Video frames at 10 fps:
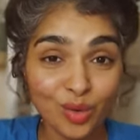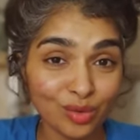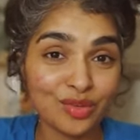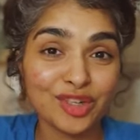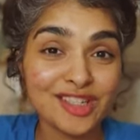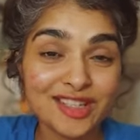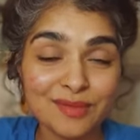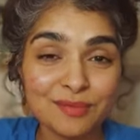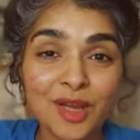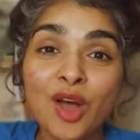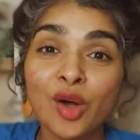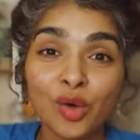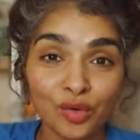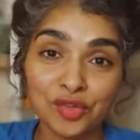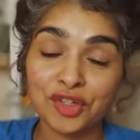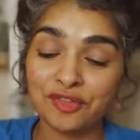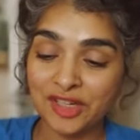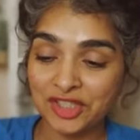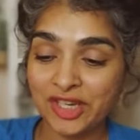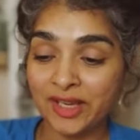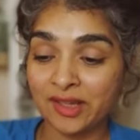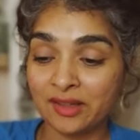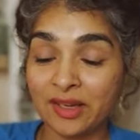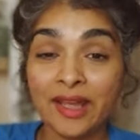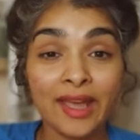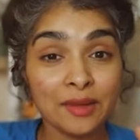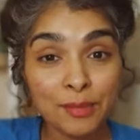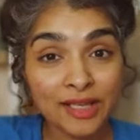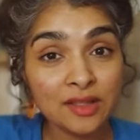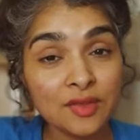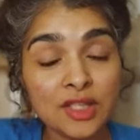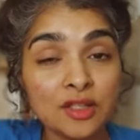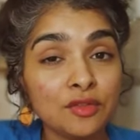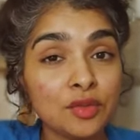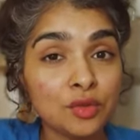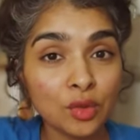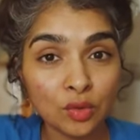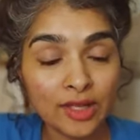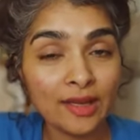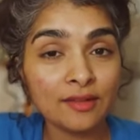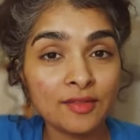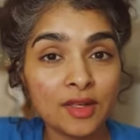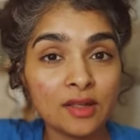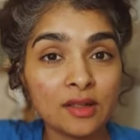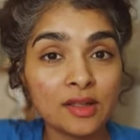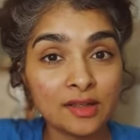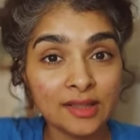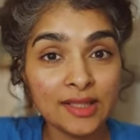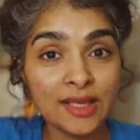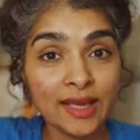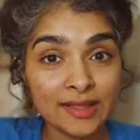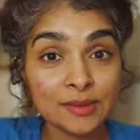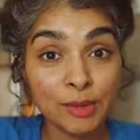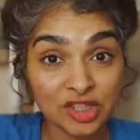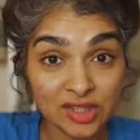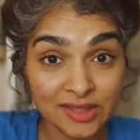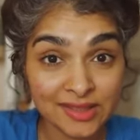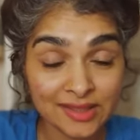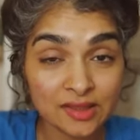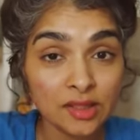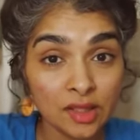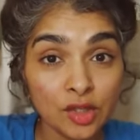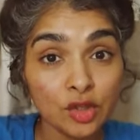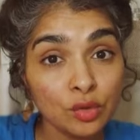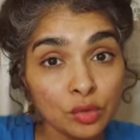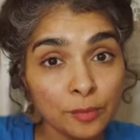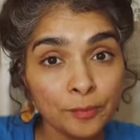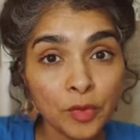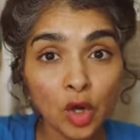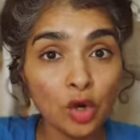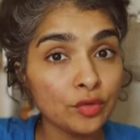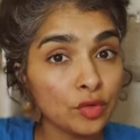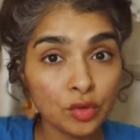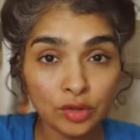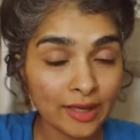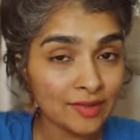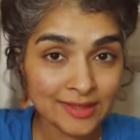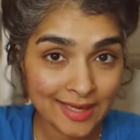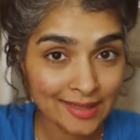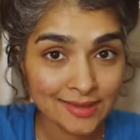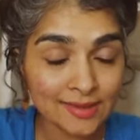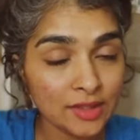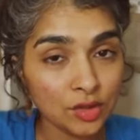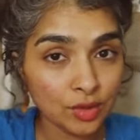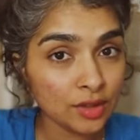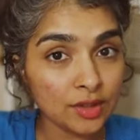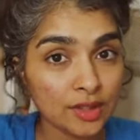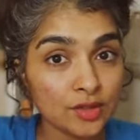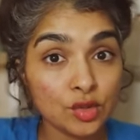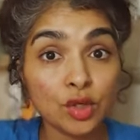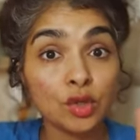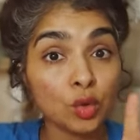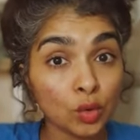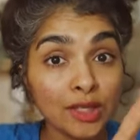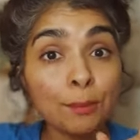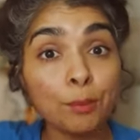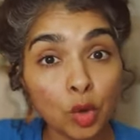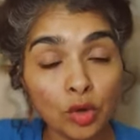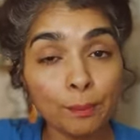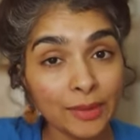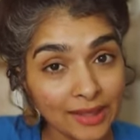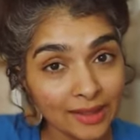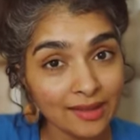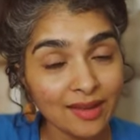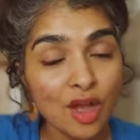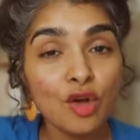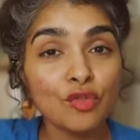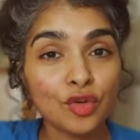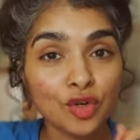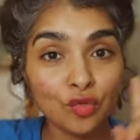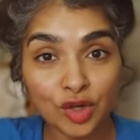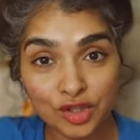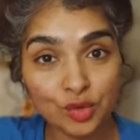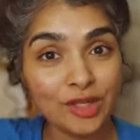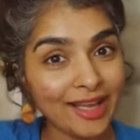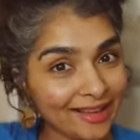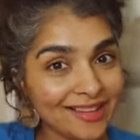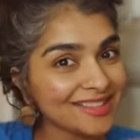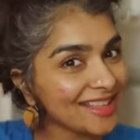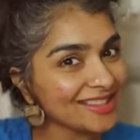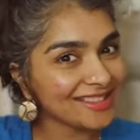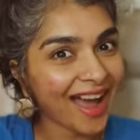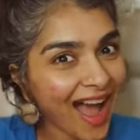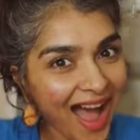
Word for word: Go for a trim, go for a fresh haircut. And by the way, if you don't have a curly hair specialist near you, or if you don't have a stylist that you can trust, you can totally book me for a virtual haircut session.